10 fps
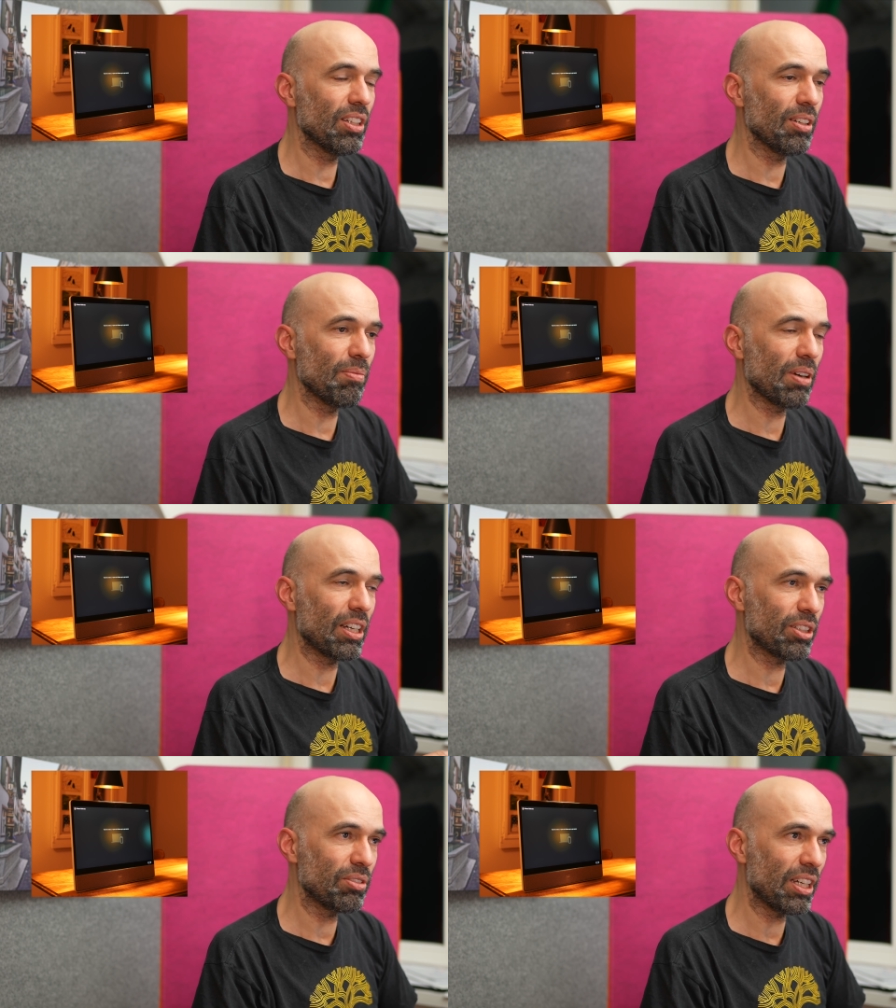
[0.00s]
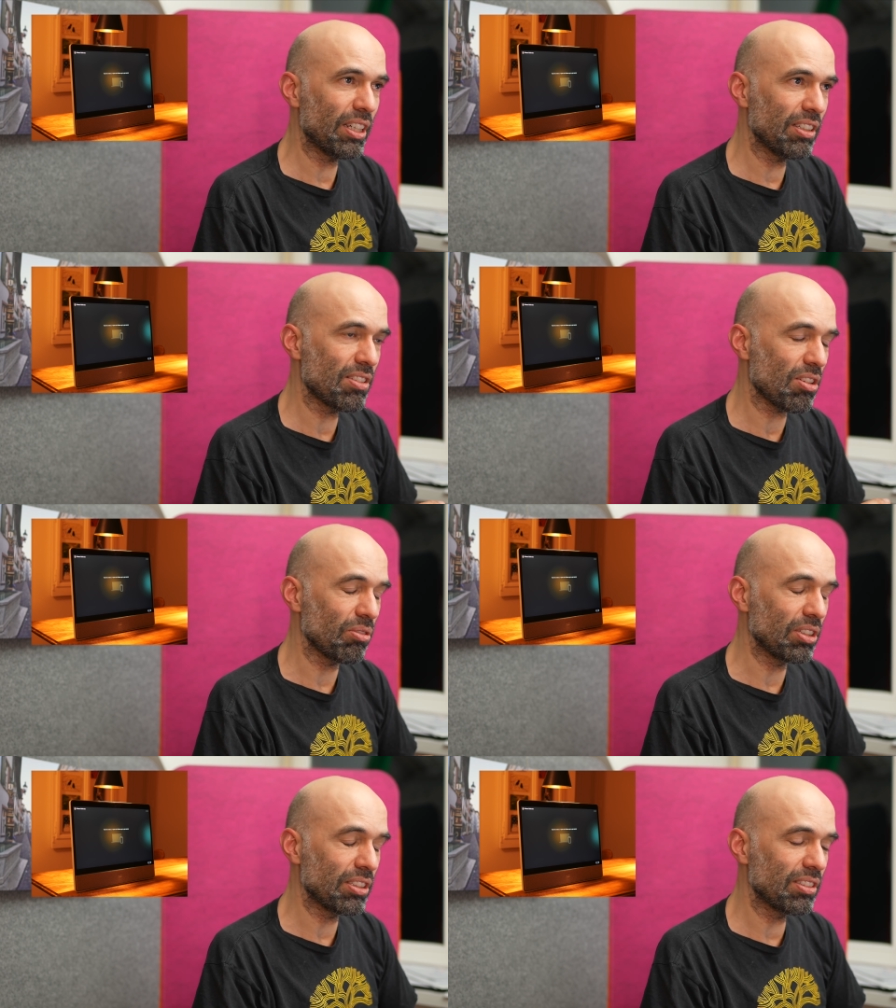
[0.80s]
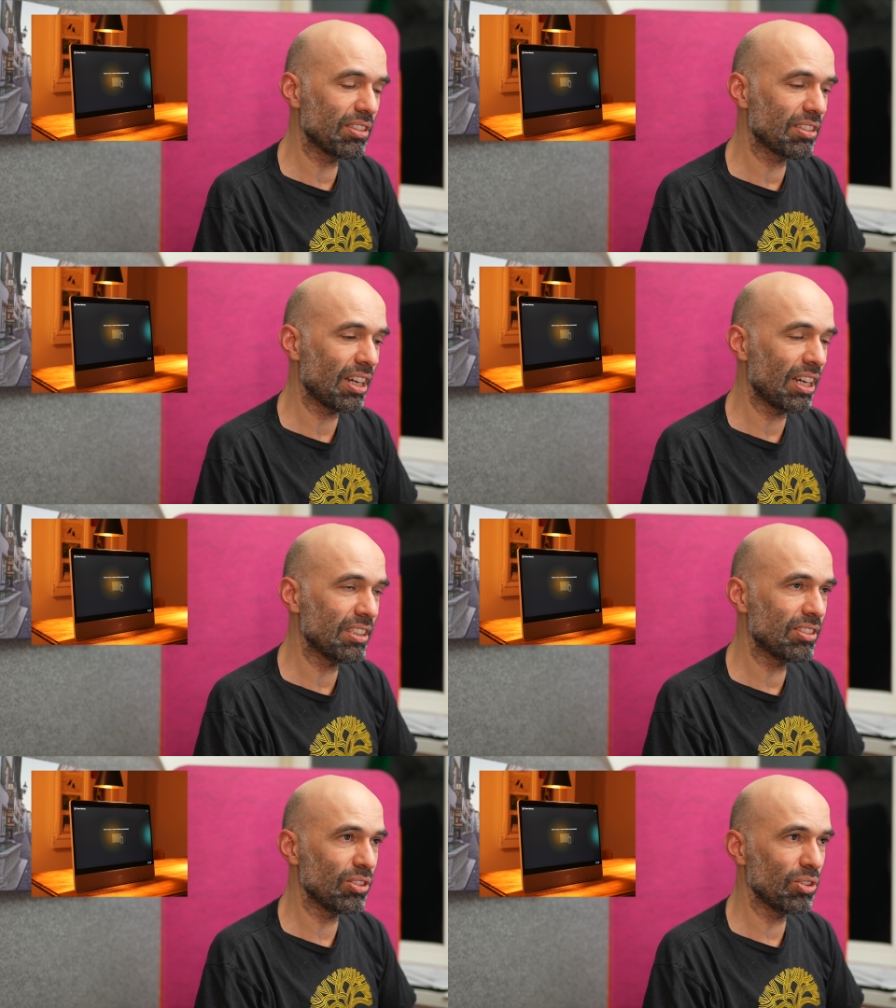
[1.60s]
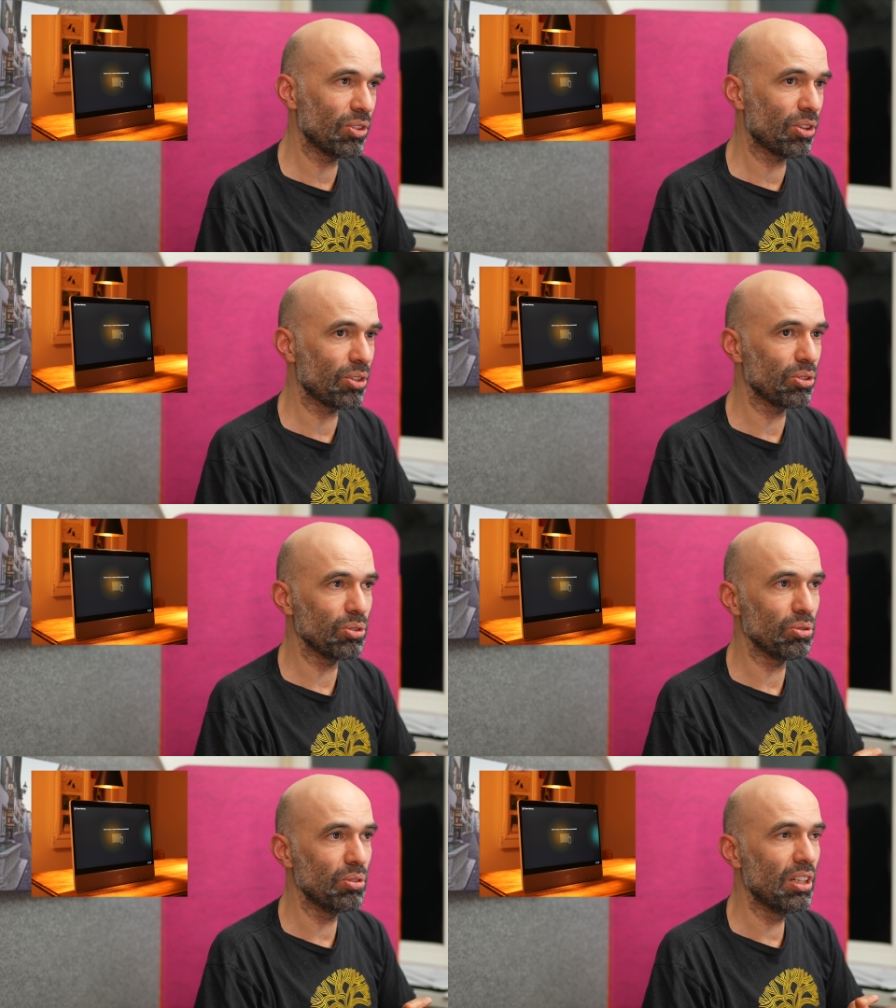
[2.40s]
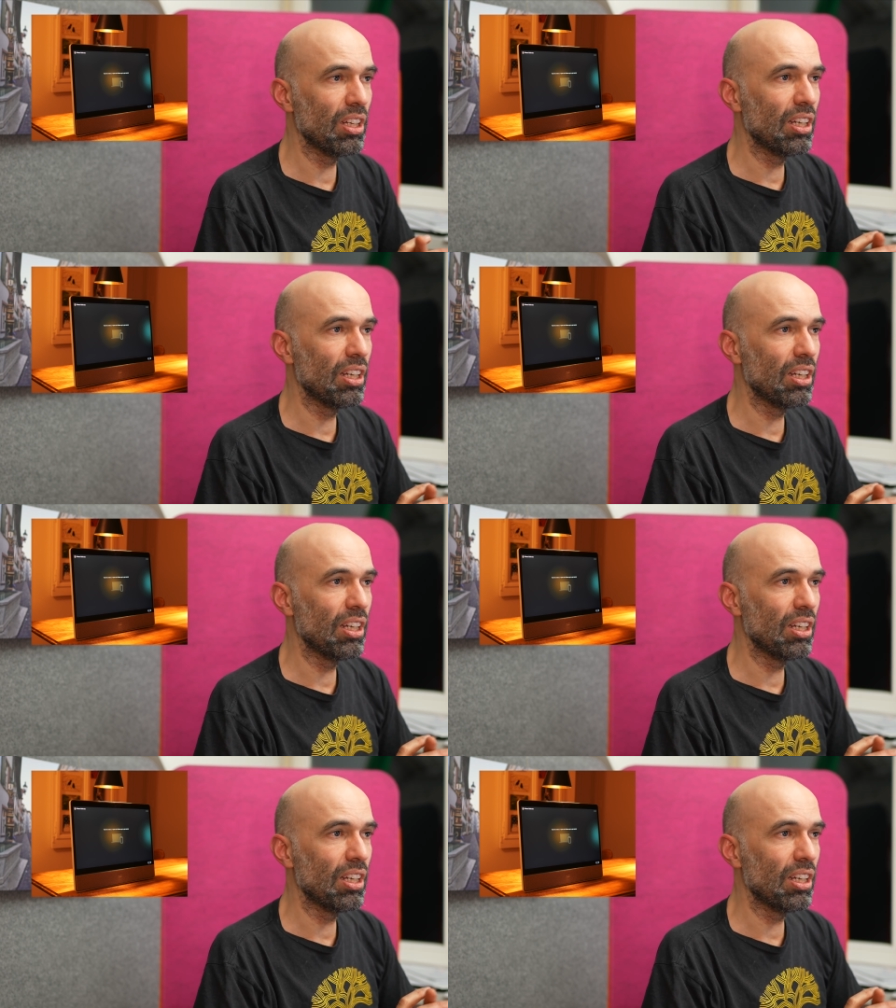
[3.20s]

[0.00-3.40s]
um, I created so it guides you through